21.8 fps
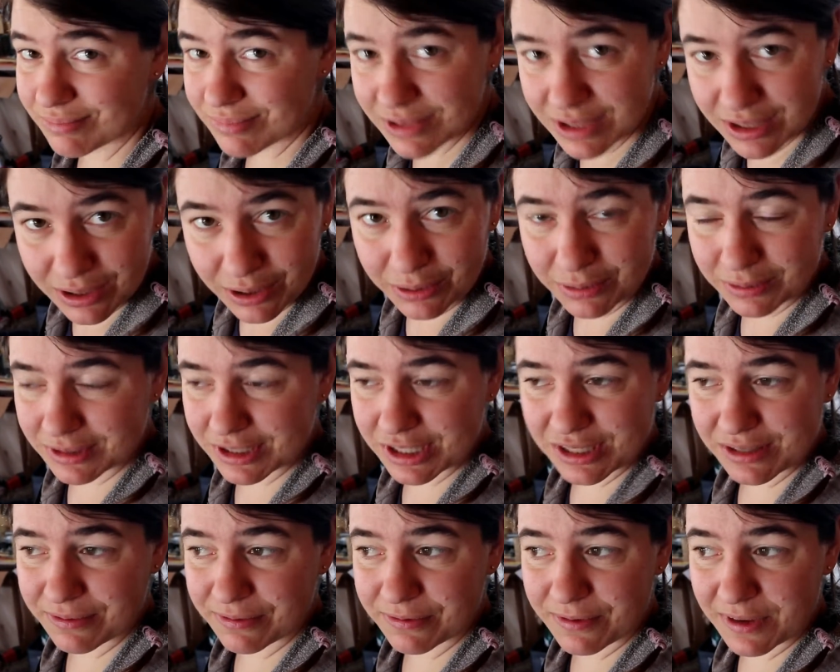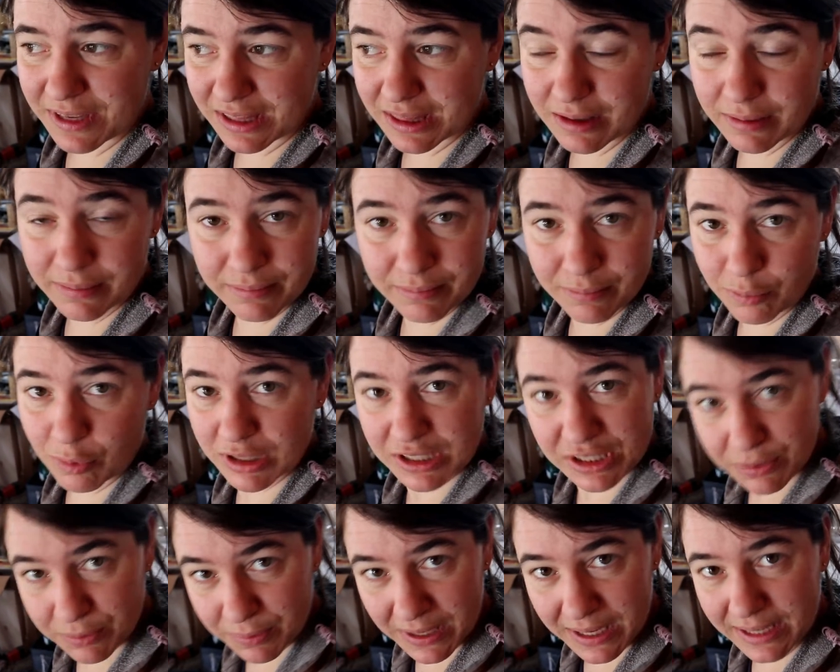you know, just feed them
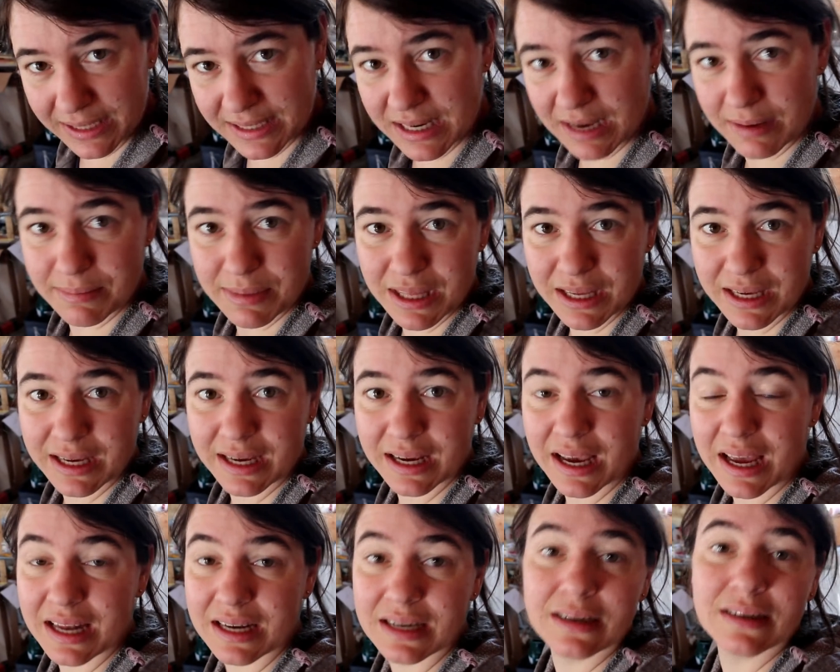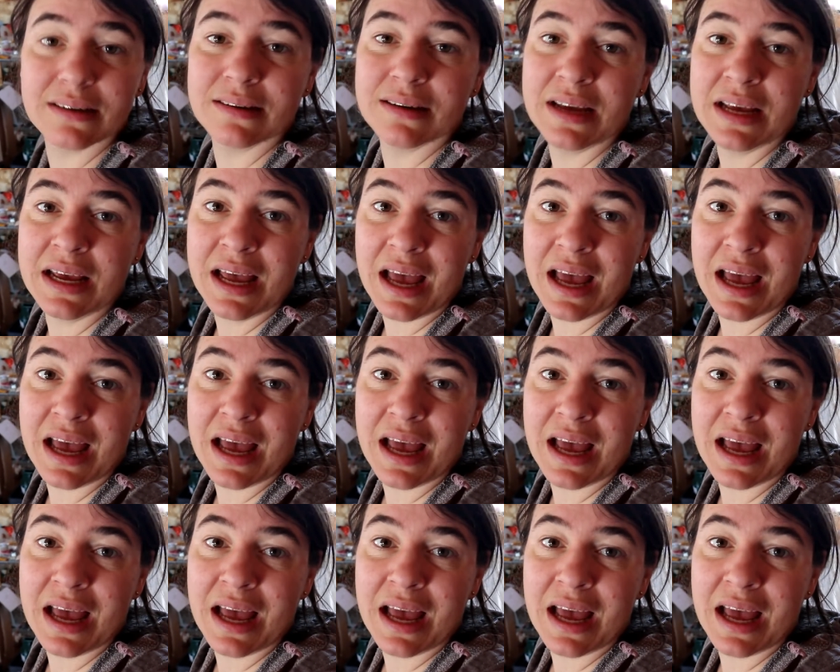once a week type thing, and